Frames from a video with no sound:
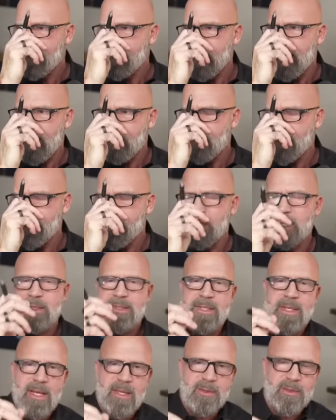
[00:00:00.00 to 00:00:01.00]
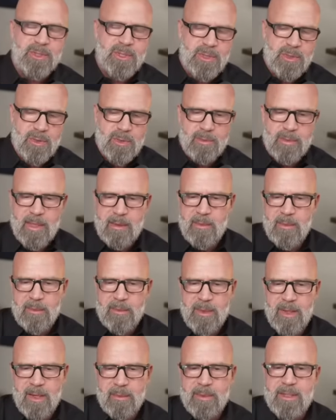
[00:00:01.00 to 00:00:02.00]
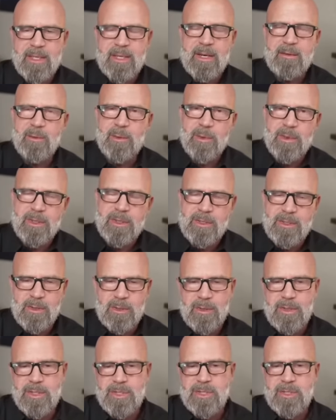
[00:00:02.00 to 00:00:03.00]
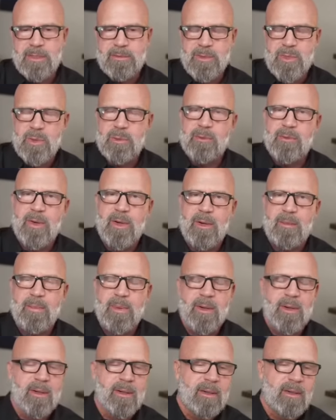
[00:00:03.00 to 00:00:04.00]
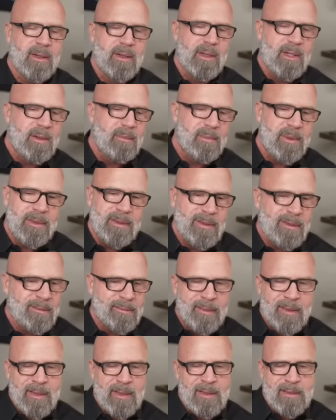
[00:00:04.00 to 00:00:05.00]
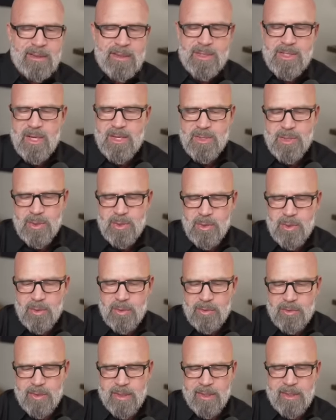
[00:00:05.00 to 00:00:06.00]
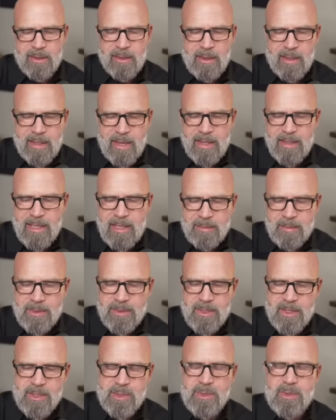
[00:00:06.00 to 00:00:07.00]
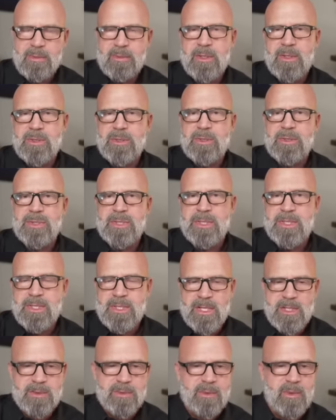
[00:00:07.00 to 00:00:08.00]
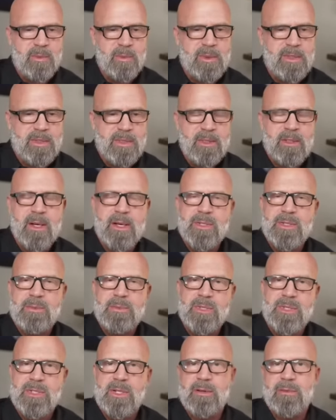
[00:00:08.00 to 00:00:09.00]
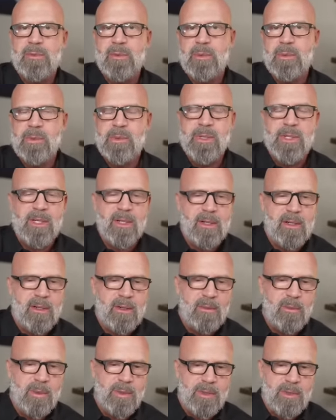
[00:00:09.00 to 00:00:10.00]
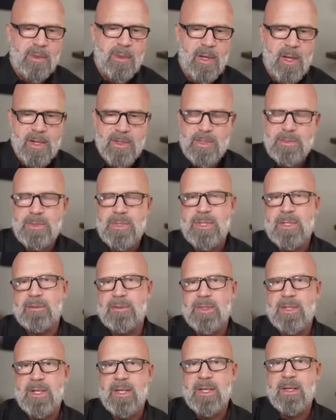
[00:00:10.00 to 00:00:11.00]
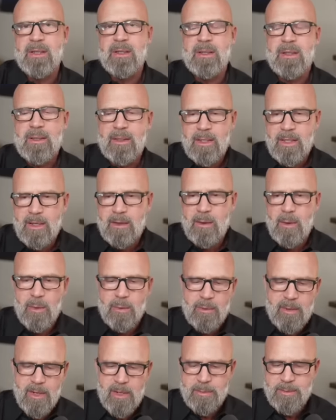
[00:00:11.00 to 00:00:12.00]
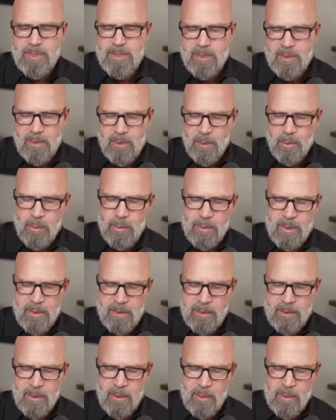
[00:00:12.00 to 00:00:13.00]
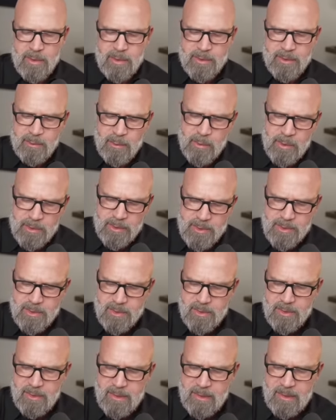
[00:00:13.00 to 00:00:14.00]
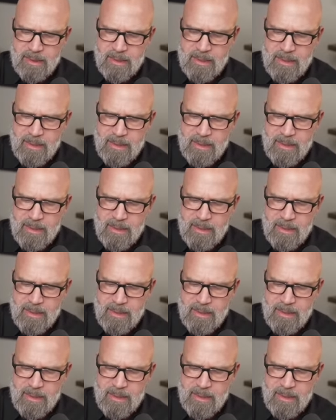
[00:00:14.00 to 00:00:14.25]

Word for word: Hey, we should get together soon, blah, blah, blah. But you never really do because you live so far apart. But these guys are cool, right? Like I keep in touch with them because they're successful. And we did awesome stuff when we were younger and we're doing awesome stuff today in our own realms, in our own, you know, world sort of thing.